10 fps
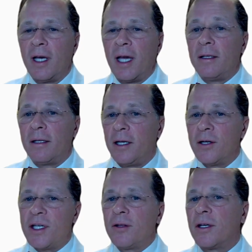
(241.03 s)
And
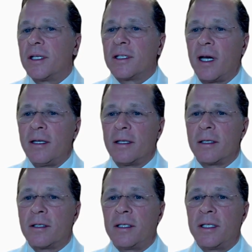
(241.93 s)
here's the other good side to
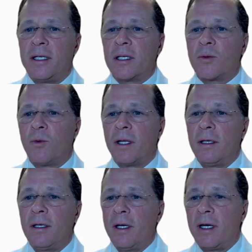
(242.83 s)
this. You see this
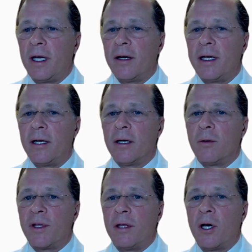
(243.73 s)
one area here
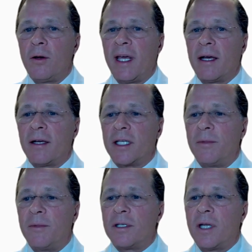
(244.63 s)
with no calcium.
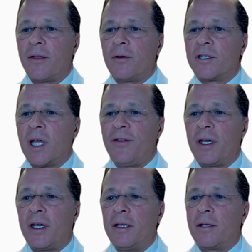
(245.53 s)
There's
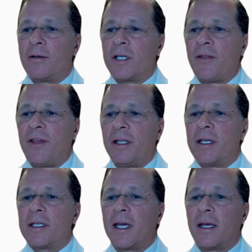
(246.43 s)
nothing in
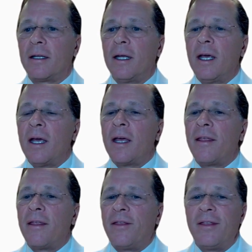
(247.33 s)
this scan.
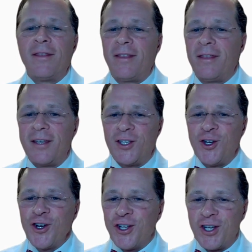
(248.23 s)

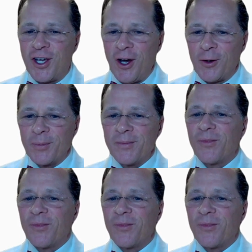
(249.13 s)
You're good to go.